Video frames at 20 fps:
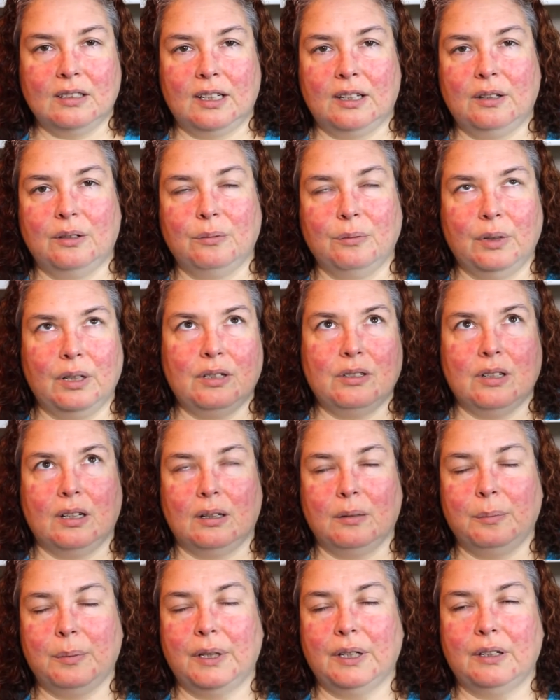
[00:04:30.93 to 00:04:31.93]
I couldn't reach
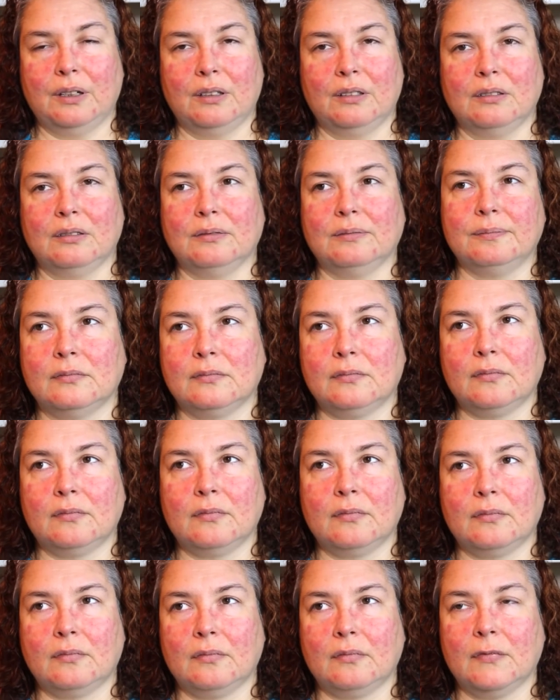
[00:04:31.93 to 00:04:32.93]
up. I couldn't.
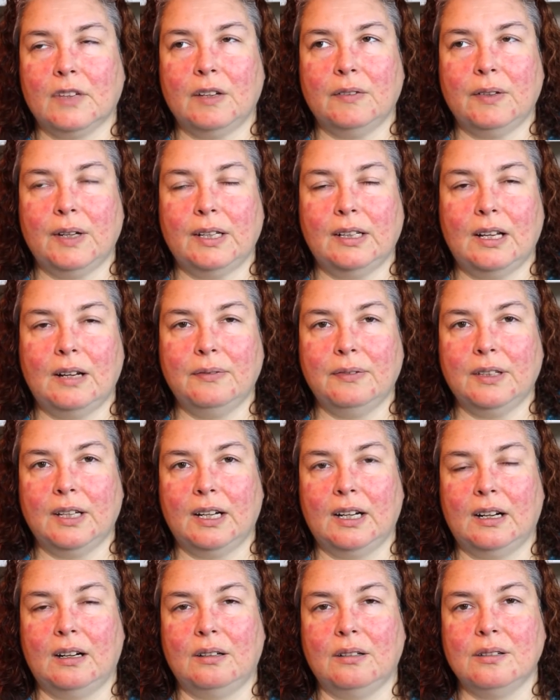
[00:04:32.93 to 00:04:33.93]
If I left the
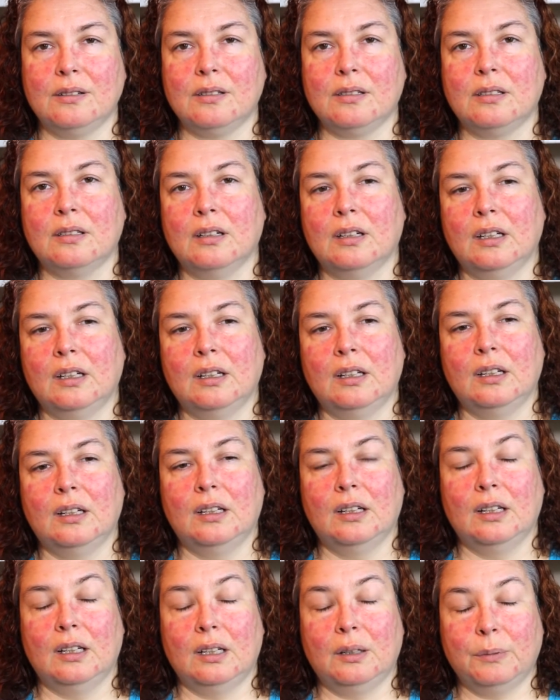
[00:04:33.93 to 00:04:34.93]
house,
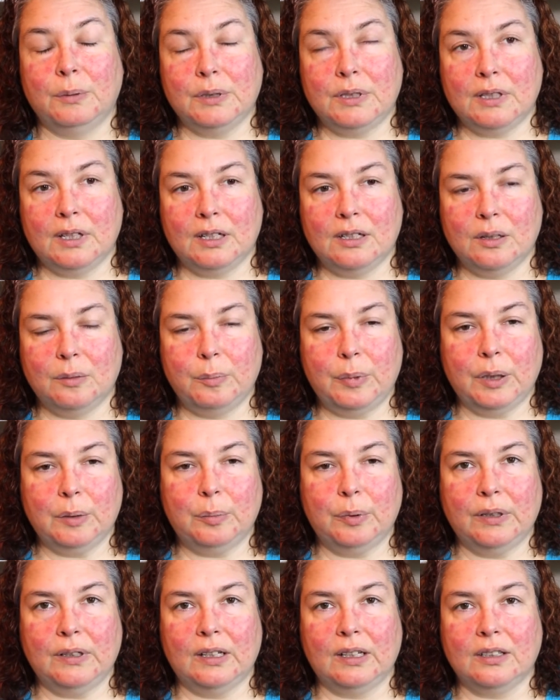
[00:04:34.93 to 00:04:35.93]
it was such a big
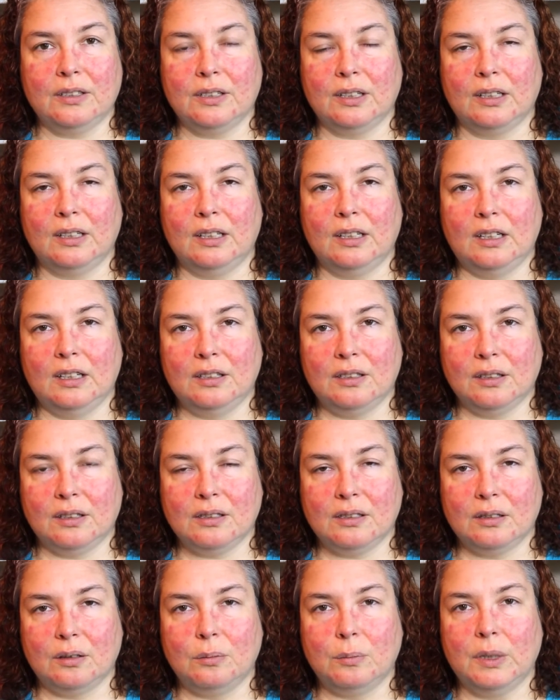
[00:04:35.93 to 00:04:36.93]
production, and it took
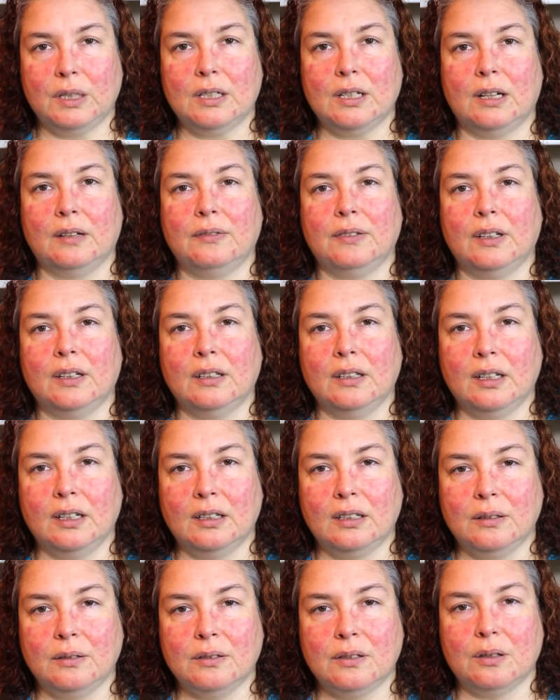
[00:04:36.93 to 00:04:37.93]
so much effort
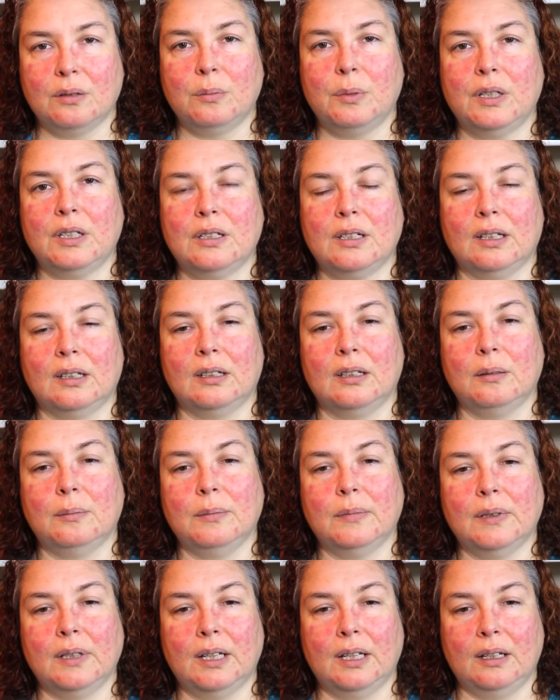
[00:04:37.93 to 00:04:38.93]
and so much
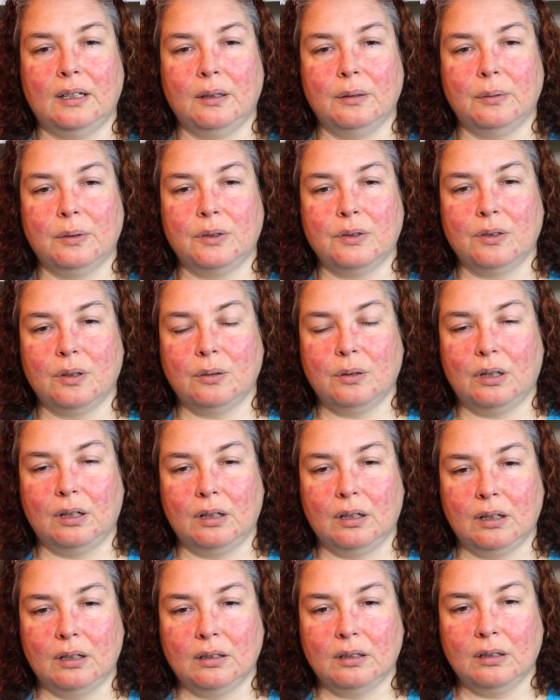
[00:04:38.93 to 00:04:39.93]
time, and it was so
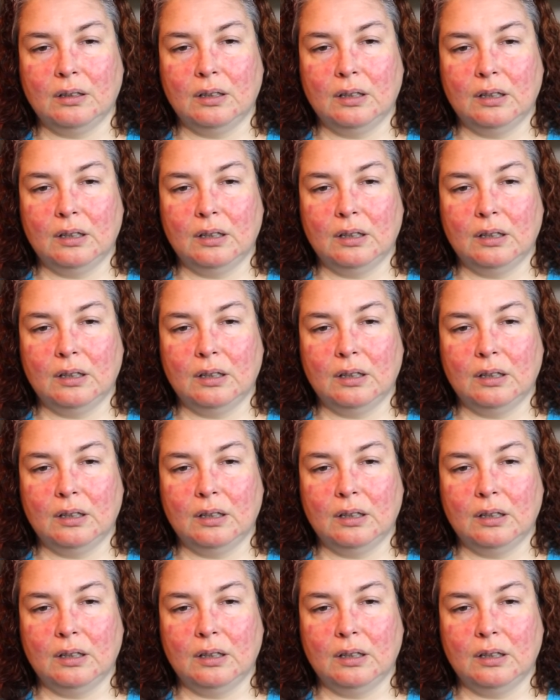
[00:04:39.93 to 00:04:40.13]
hard.